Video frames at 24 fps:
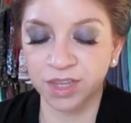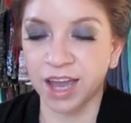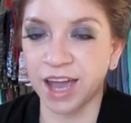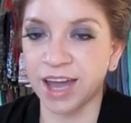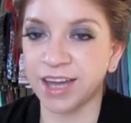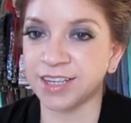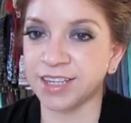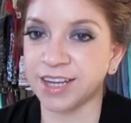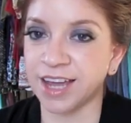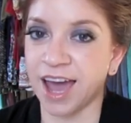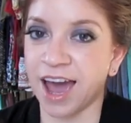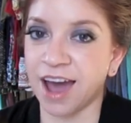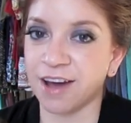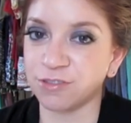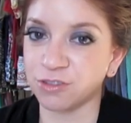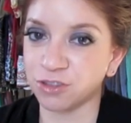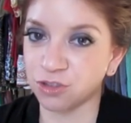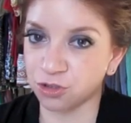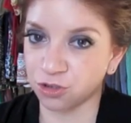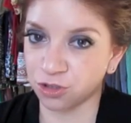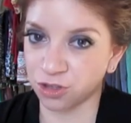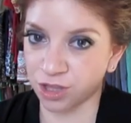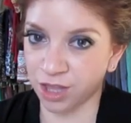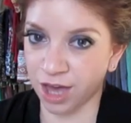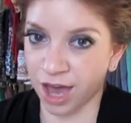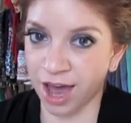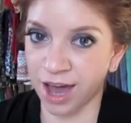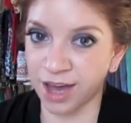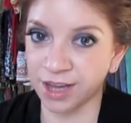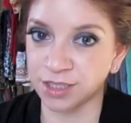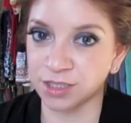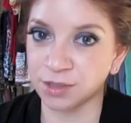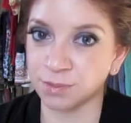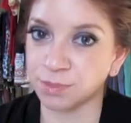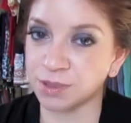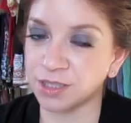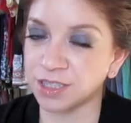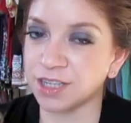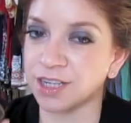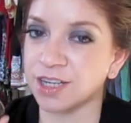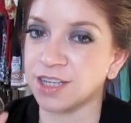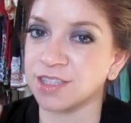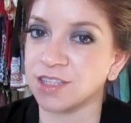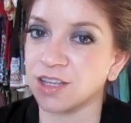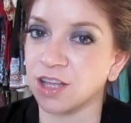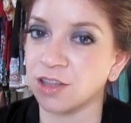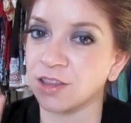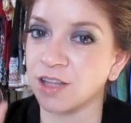And after that,
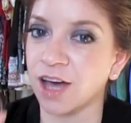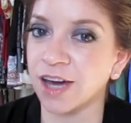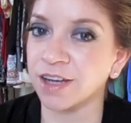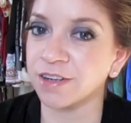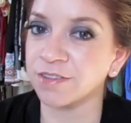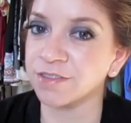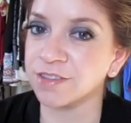because a lot